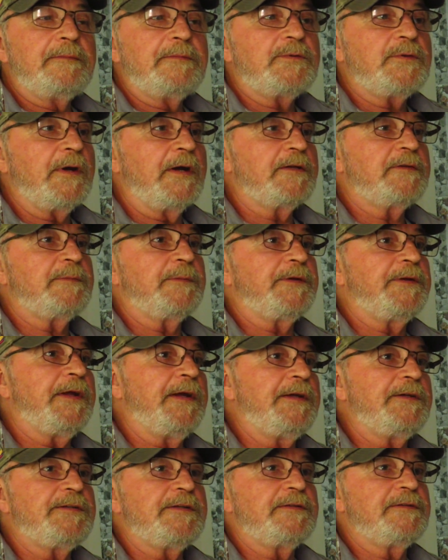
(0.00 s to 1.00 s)

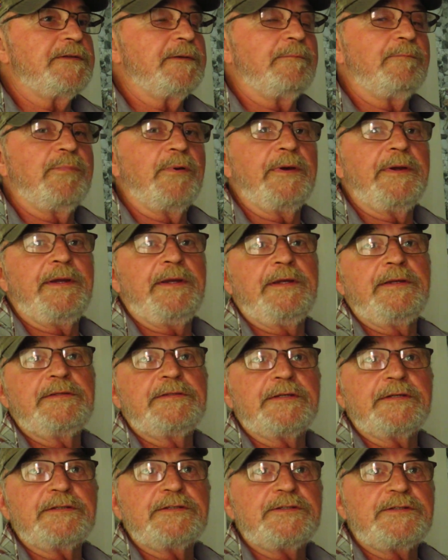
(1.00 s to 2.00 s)
Transportation's a
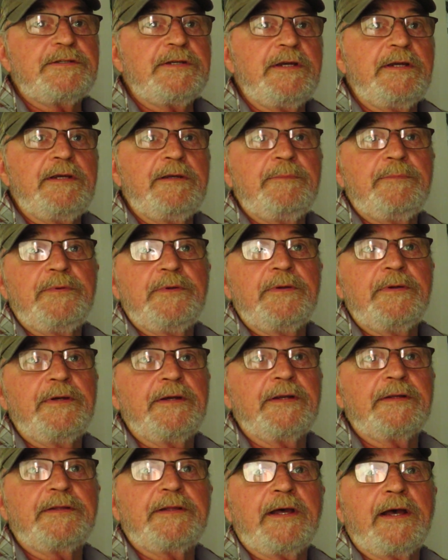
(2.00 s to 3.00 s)
breeze. It's cheap. You can
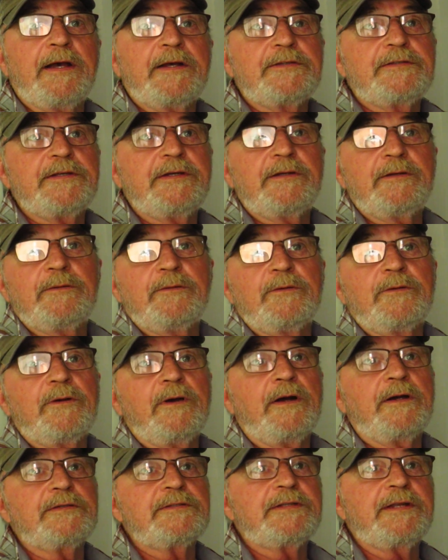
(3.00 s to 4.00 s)
get a taxi and go
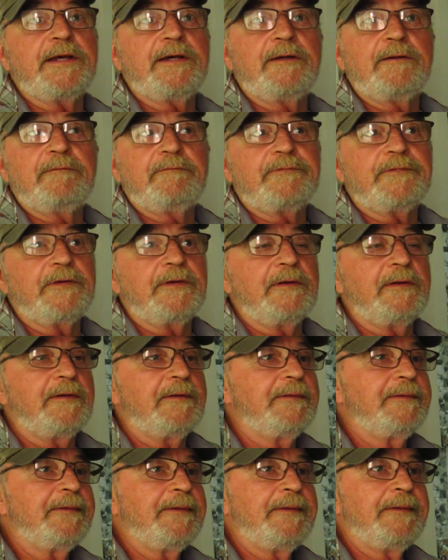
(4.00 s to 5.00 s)
across town for
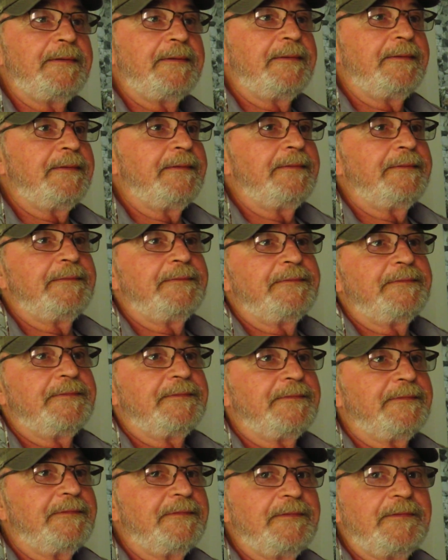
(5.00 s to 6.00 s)

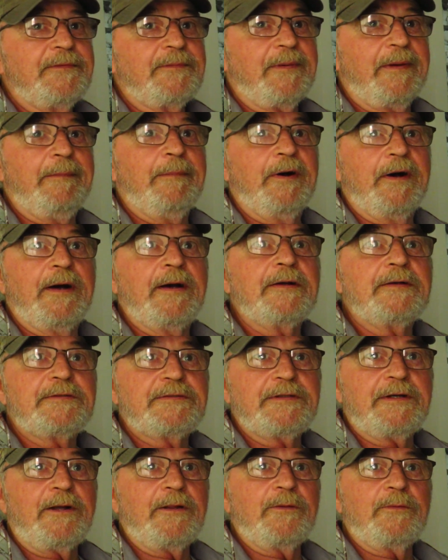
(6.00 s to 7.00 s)

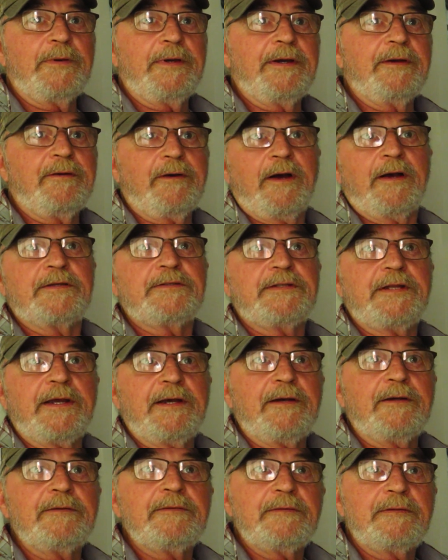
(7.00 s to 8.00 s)
$3 all the way across
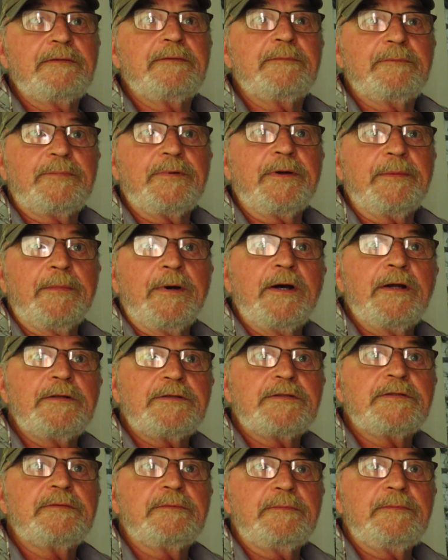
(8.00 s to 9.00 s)
town, pretty
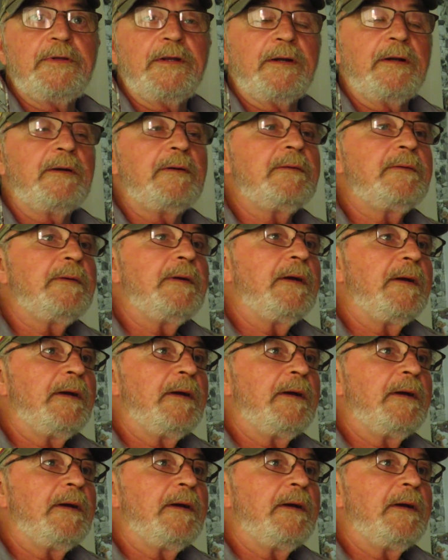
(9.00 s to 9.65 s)
much, you know.